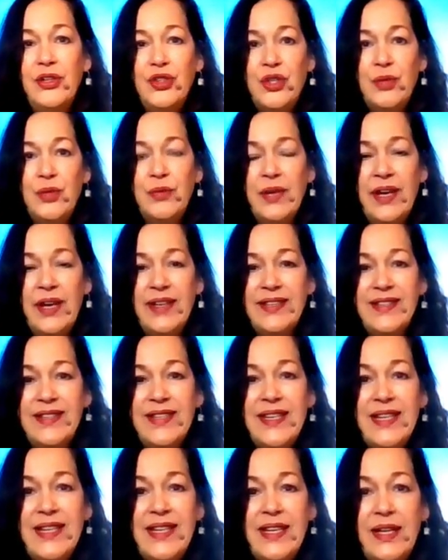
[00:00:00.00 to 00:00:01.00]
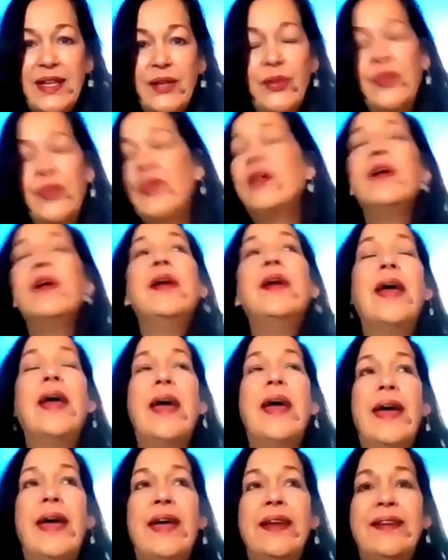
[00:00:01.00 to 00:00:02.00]
June 19th,
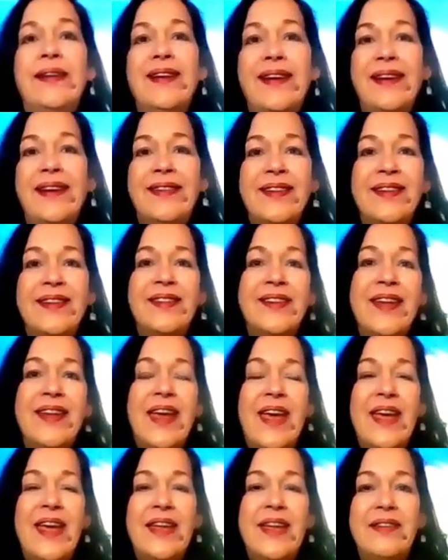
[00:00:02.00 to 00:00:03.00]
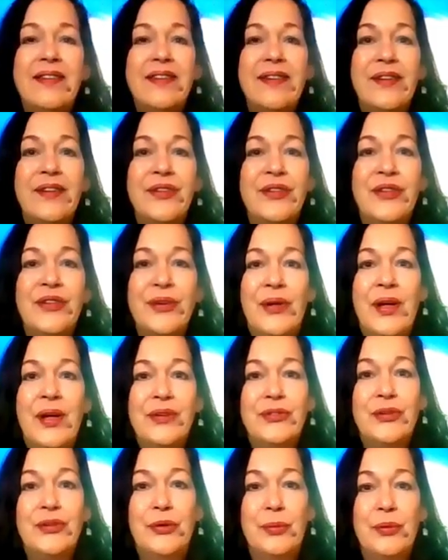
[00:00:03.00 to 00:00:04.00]
and it doesn't end until
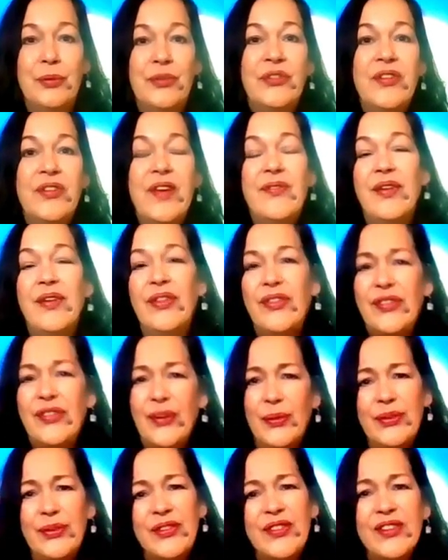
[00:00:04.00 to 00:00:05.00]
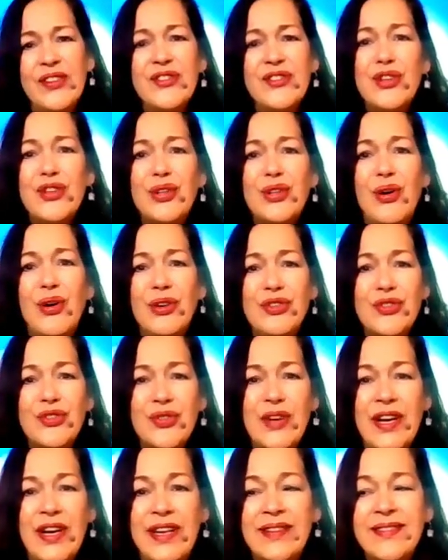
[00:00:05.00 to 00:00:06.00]
October 7th. So it's such a long
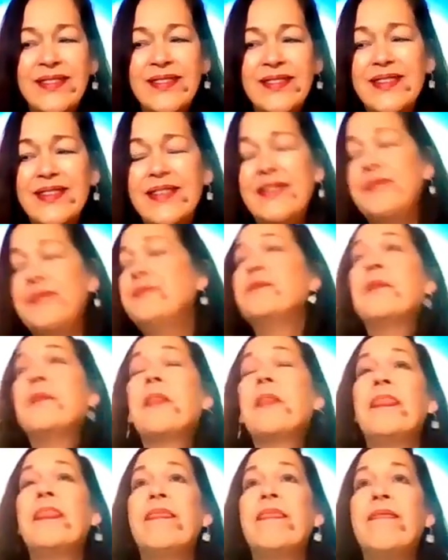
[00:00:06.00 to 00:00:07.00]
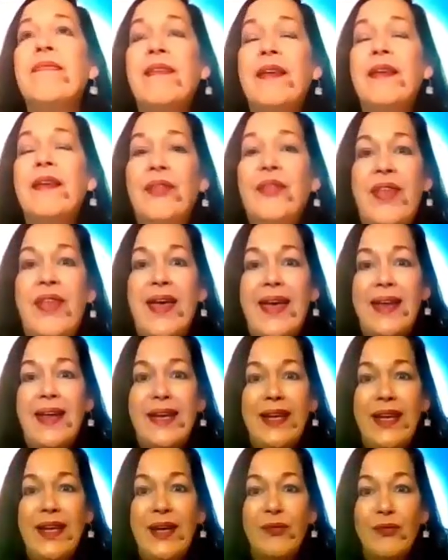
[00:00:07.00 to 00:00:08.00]
transit
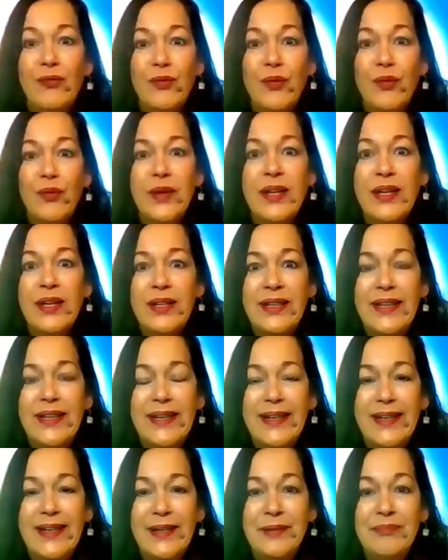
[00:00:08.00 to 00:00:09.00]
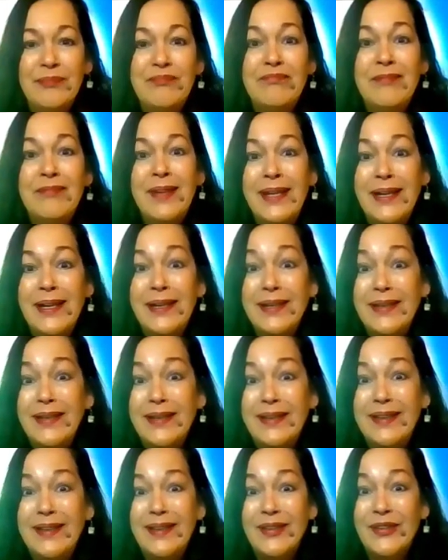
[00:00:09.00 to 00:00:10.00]
that it really
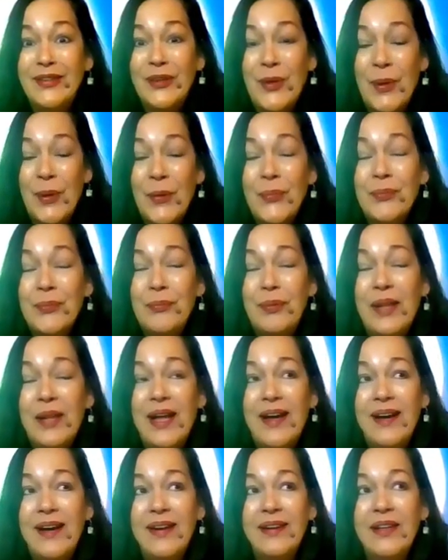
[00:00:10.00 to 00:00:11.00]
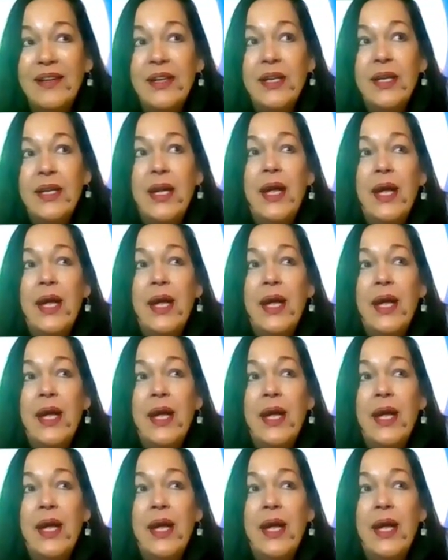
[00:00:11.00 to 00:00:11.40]
needed its own blog.